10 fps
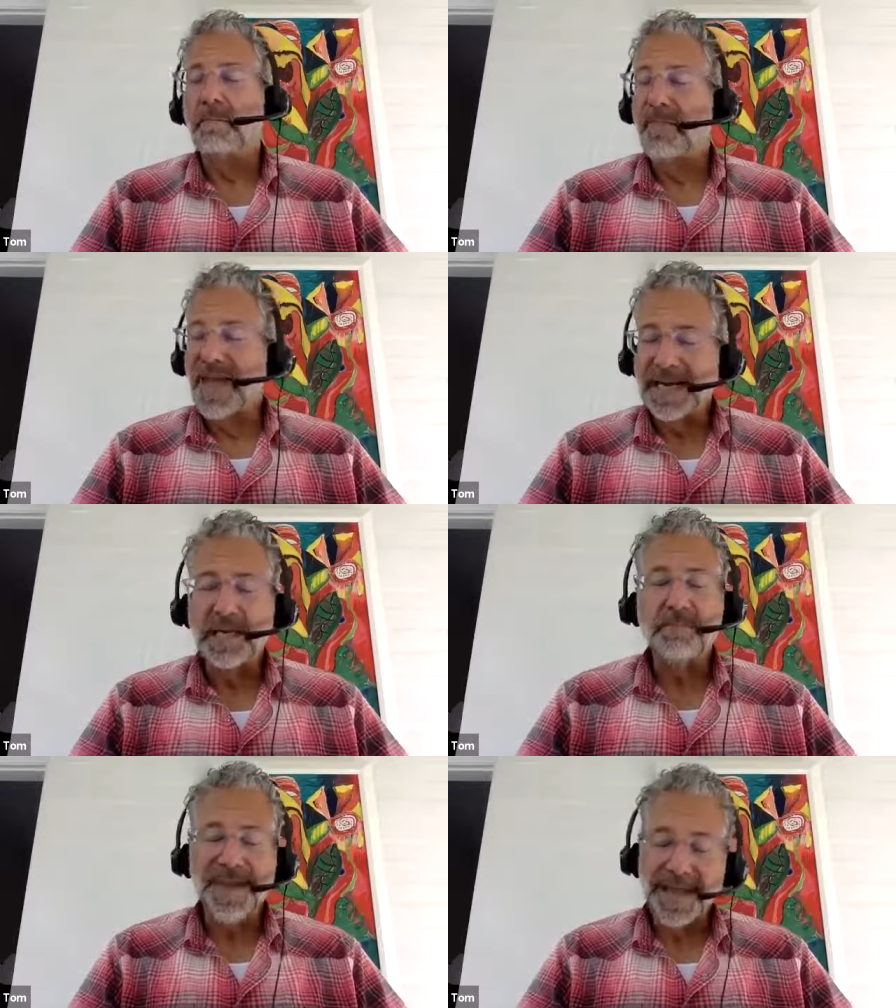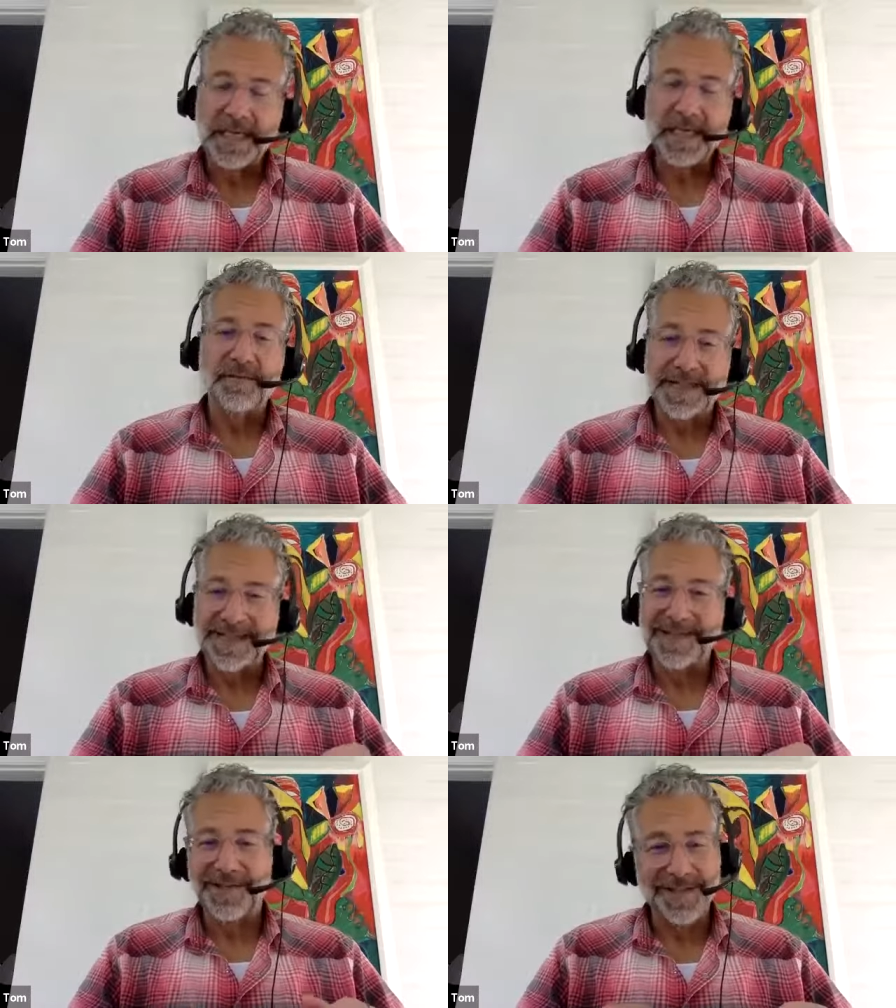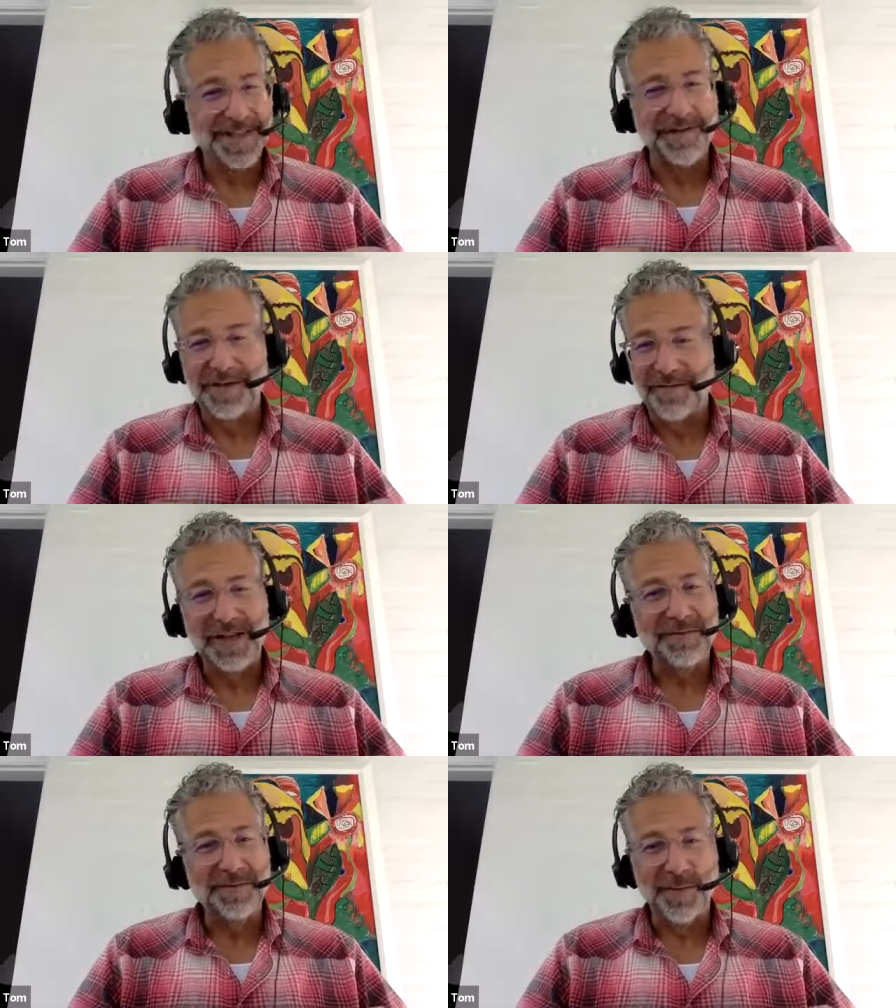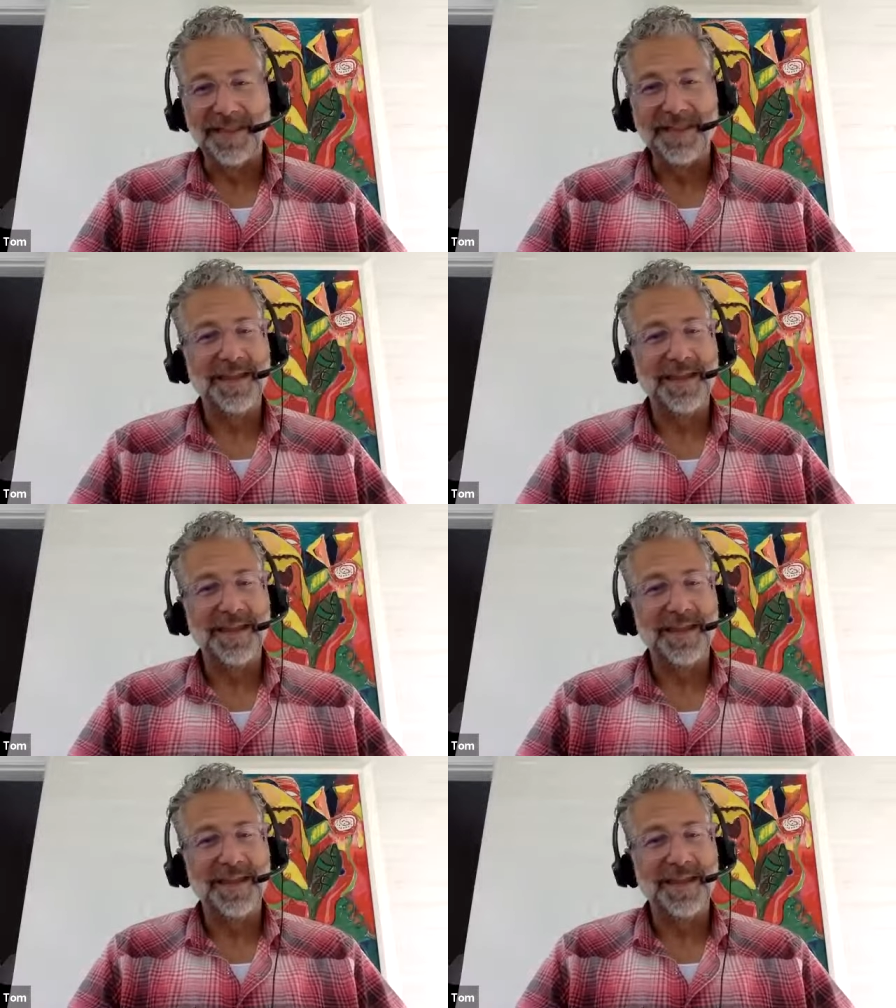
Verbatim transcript: many many of the deals they're involved with,